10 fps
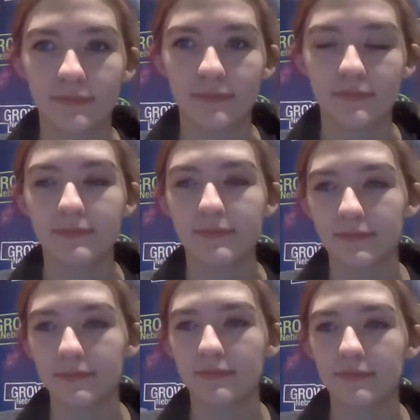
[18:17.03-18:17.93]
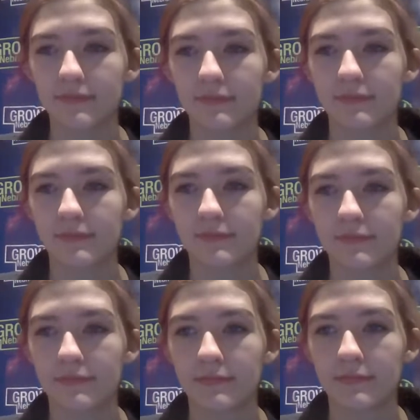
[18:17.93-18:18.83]

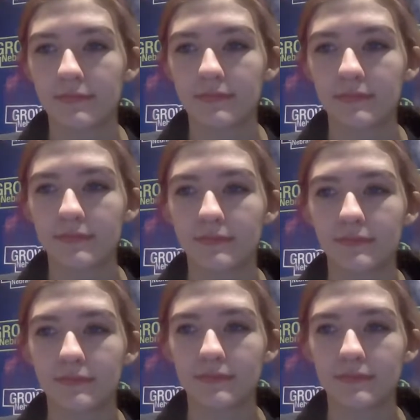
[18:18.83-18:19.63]
The person shown says nothing.